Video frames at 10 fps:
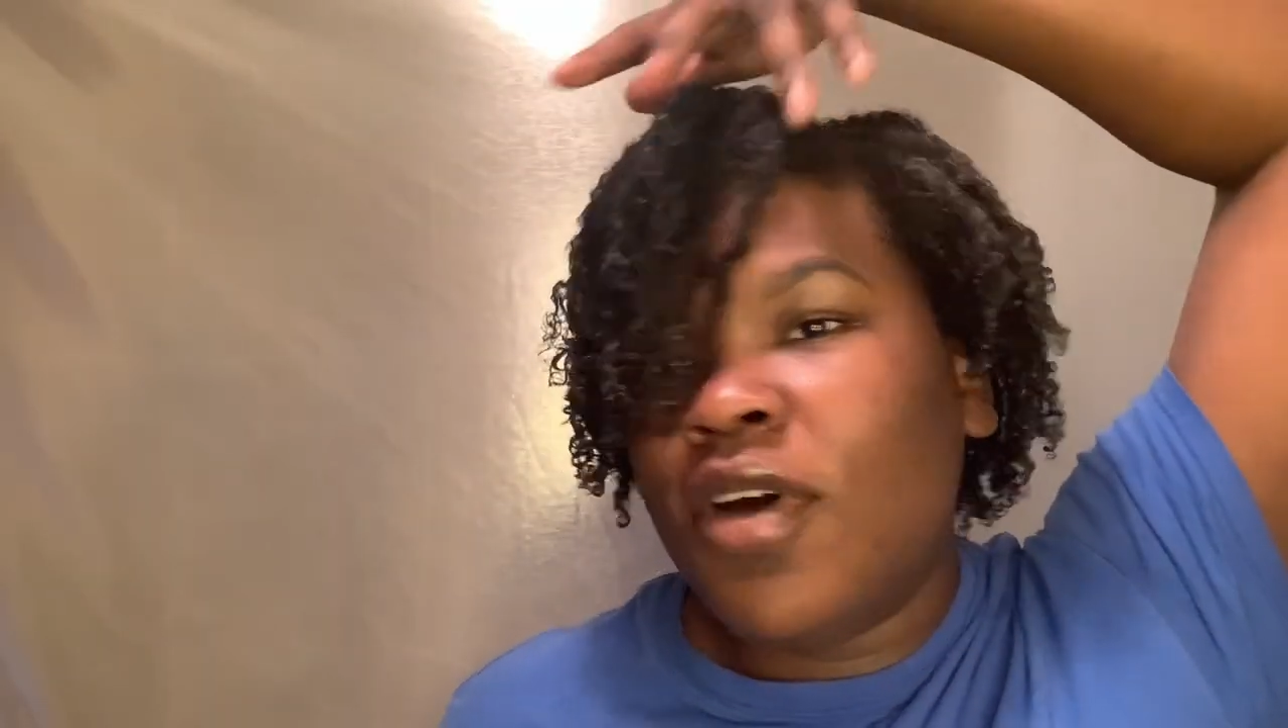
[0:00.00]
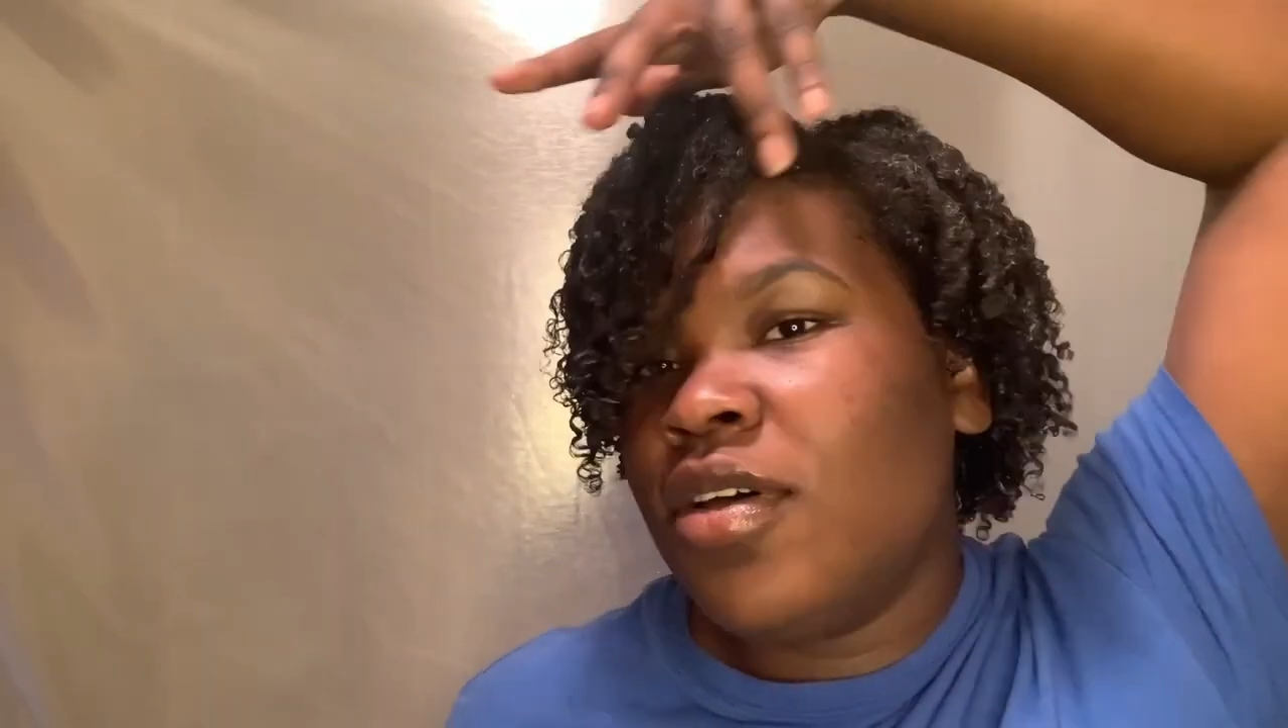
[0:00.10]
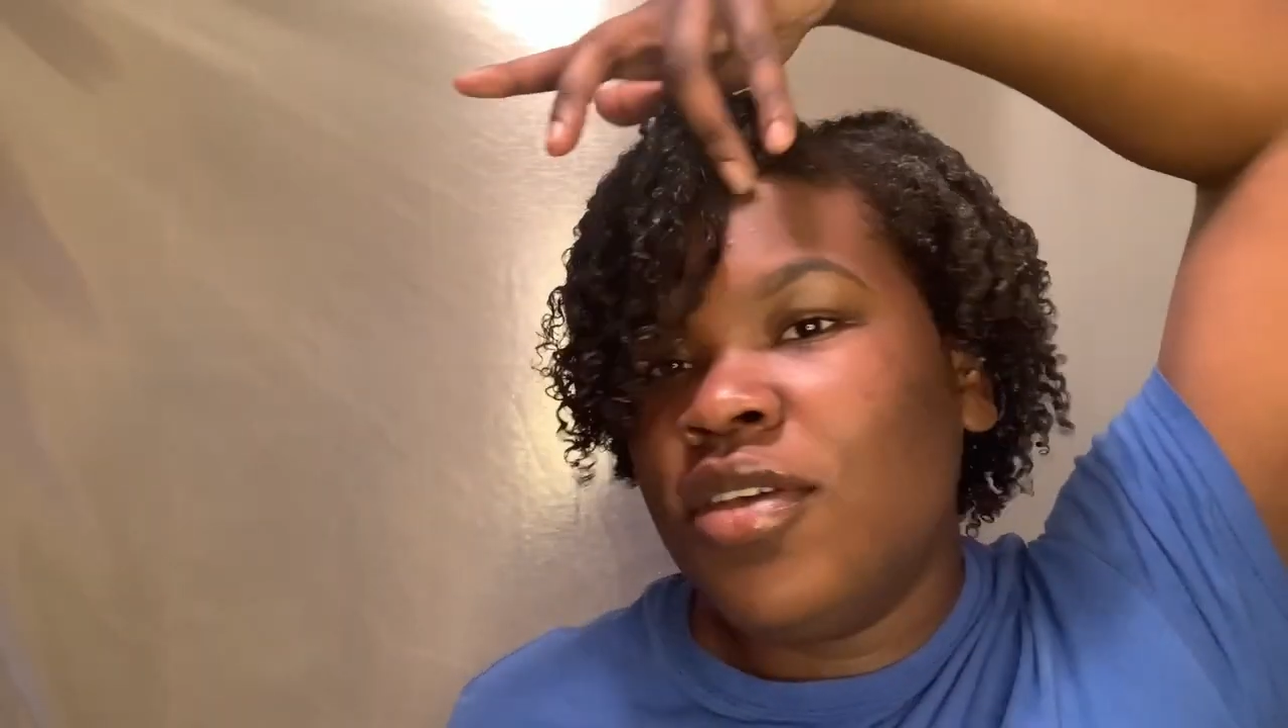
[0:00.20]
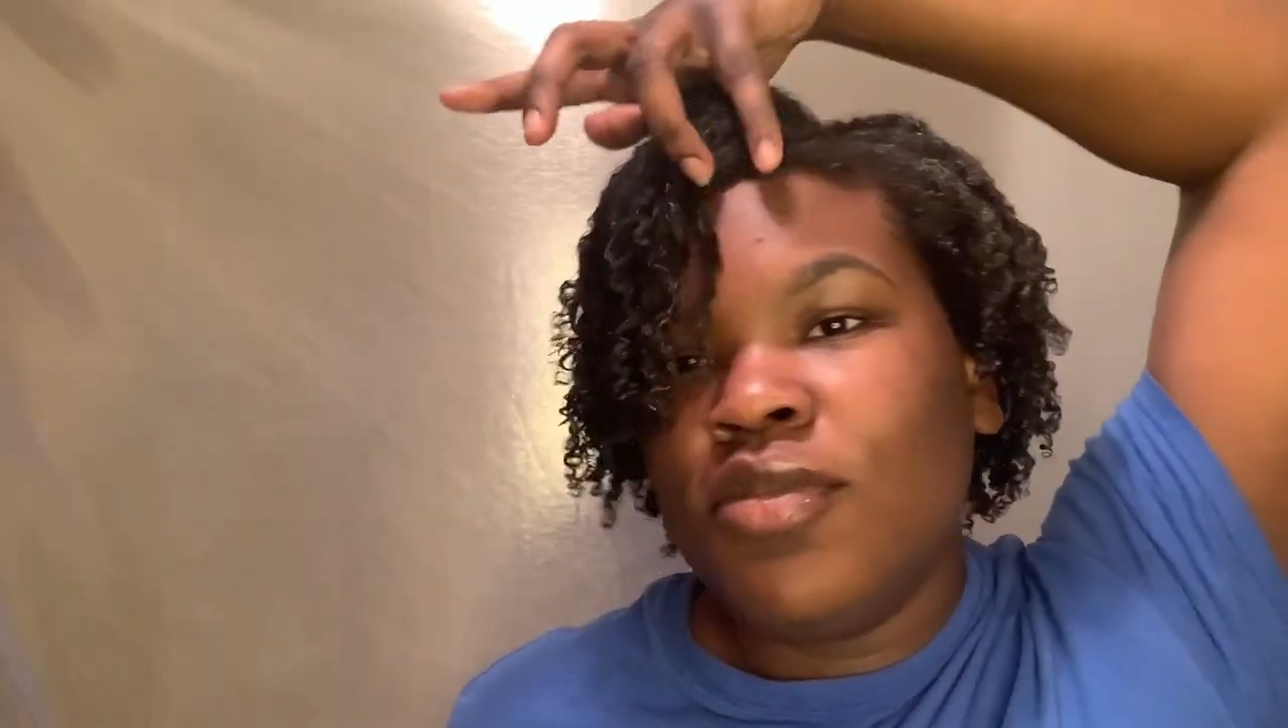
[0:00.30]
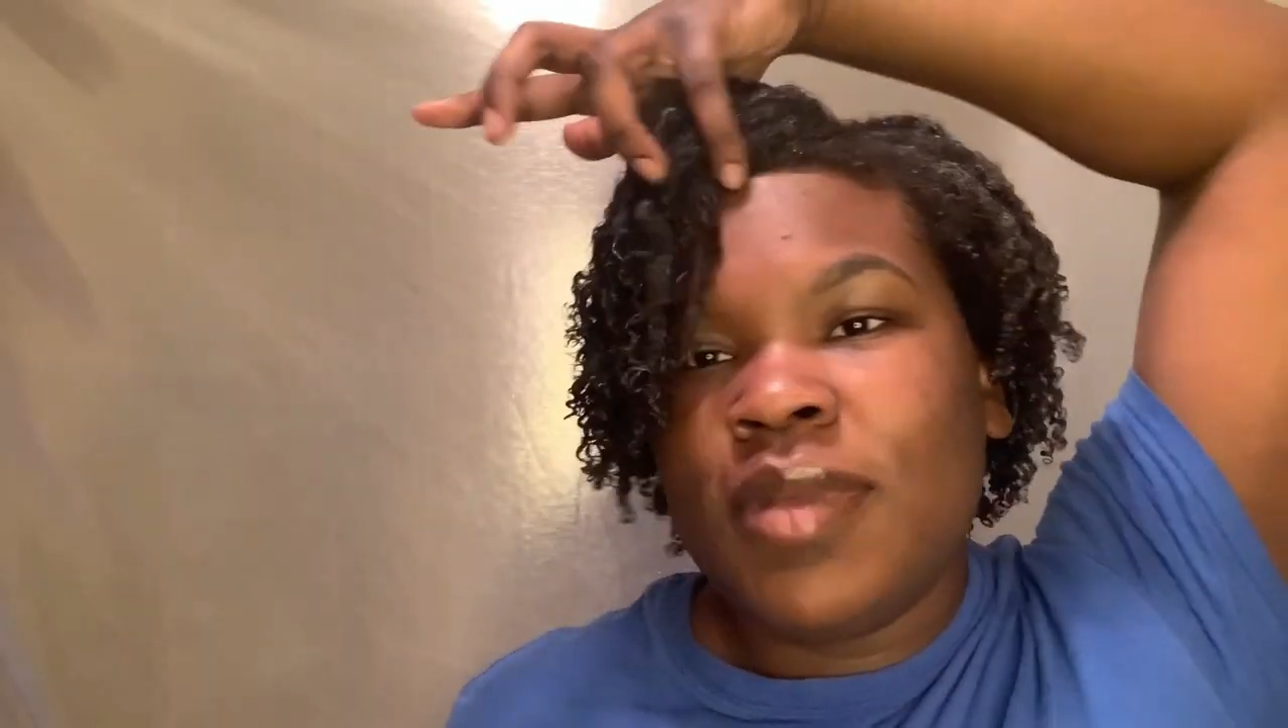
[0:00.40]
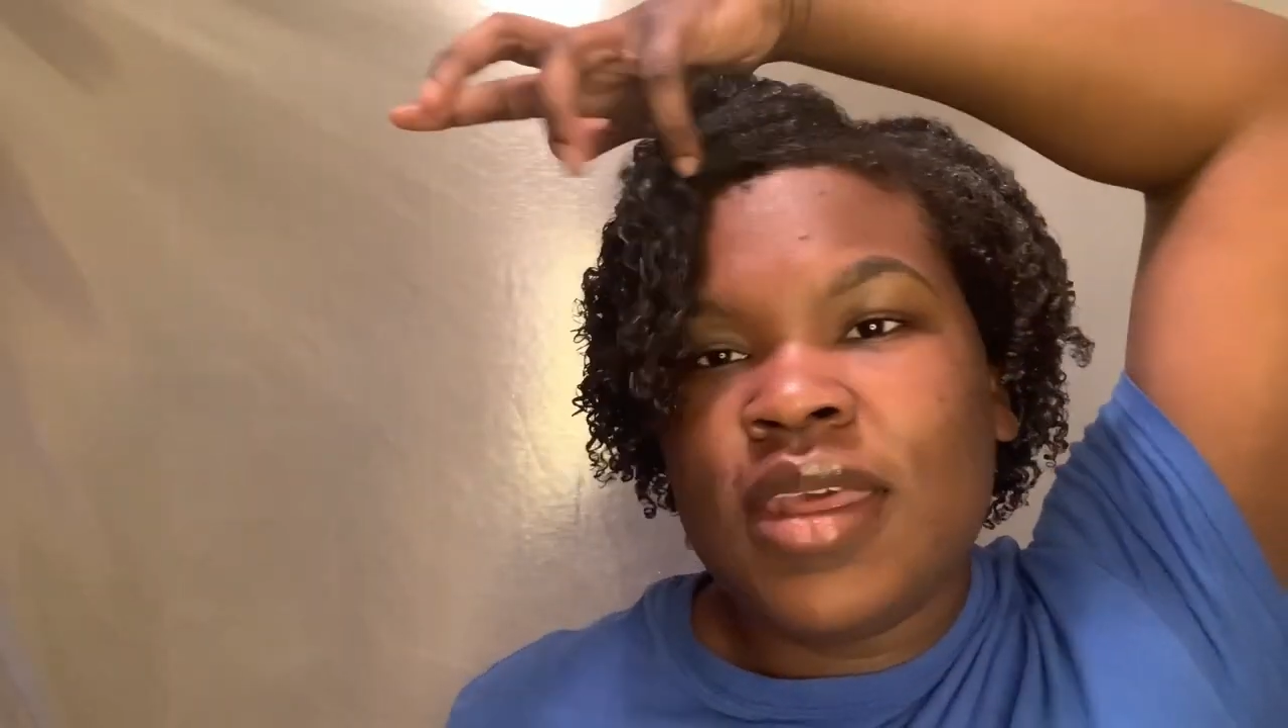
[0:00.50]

volume